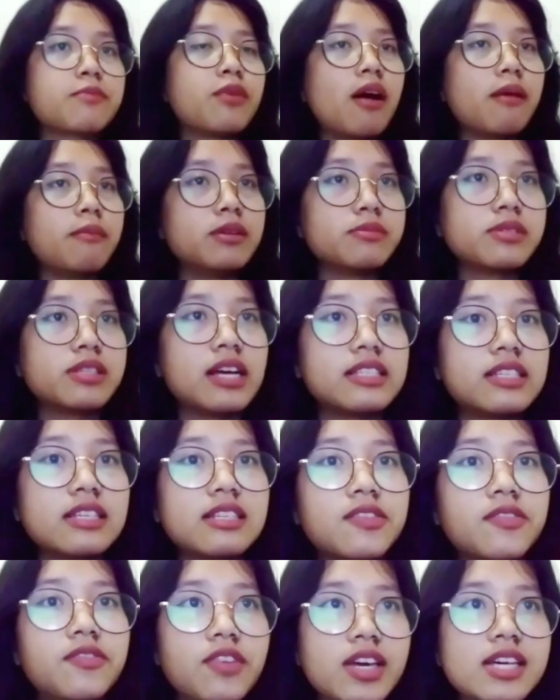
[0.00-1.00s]
problems such
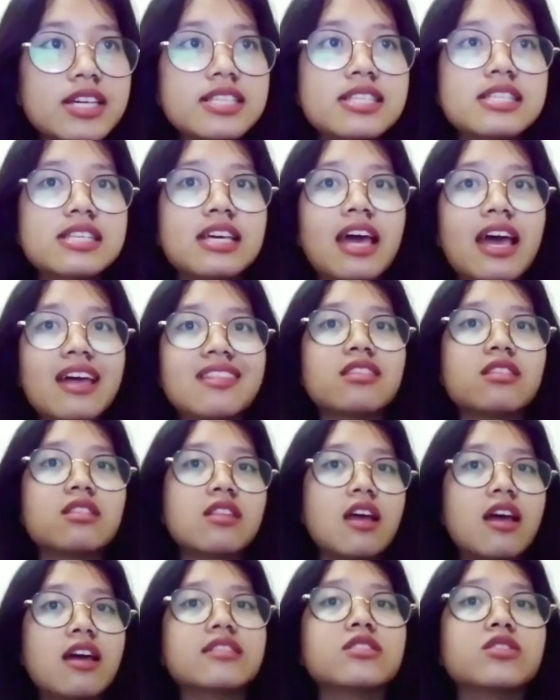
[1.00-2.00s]
as this
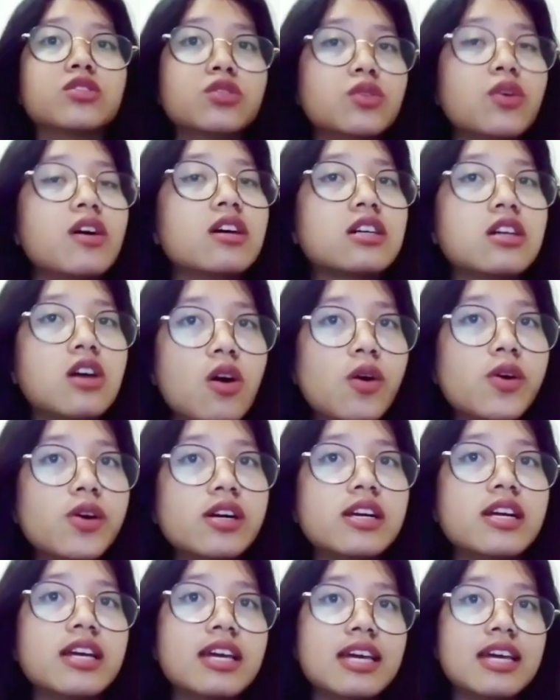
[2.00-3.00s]
can and do
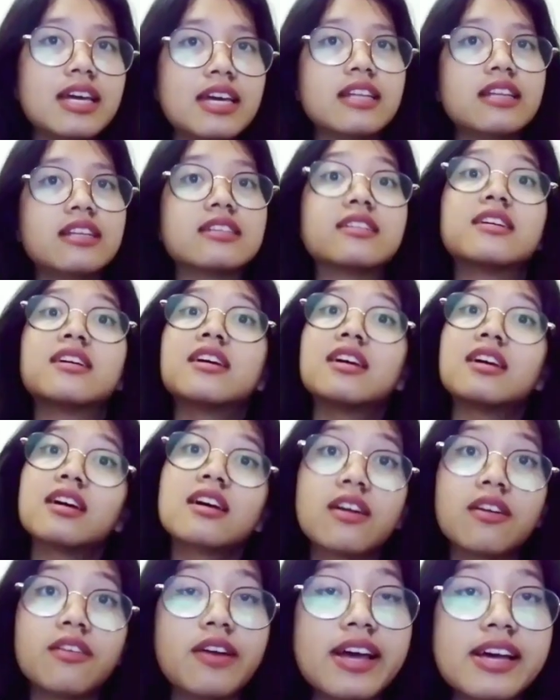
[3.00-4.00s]
occur in
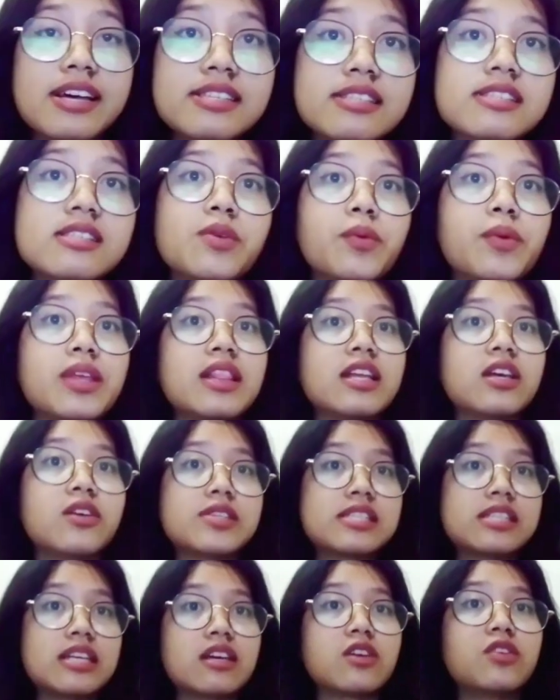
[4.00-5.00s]
areas with
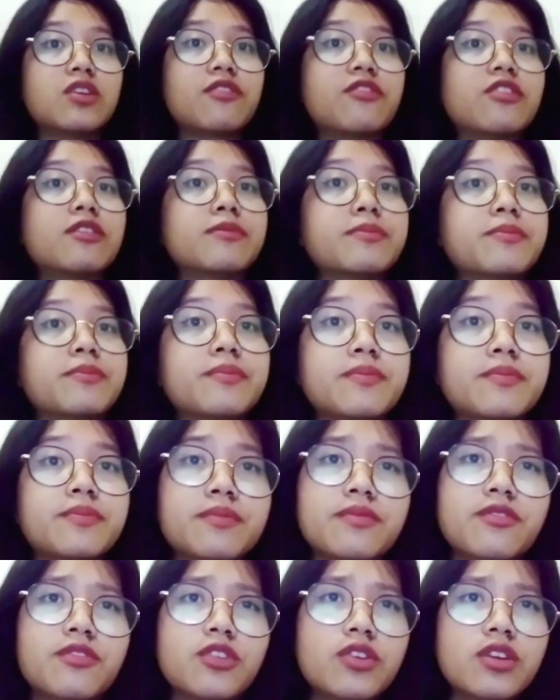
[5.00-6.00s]
linguistic
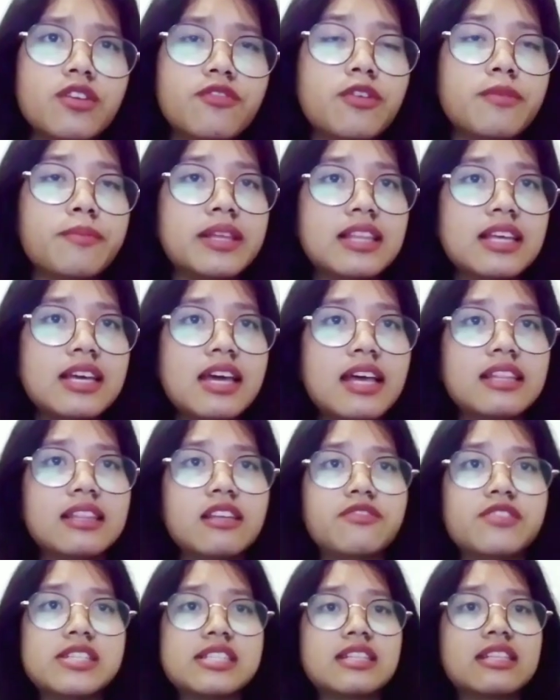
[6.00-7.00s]
uniformity and
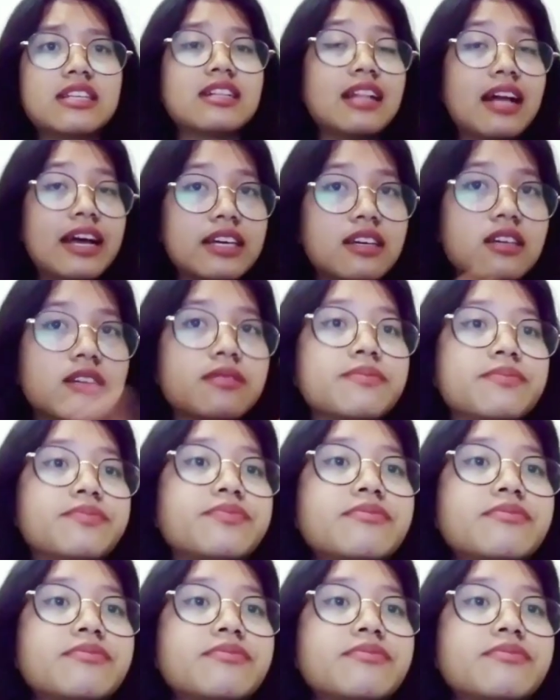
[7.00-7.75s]
diversity alike.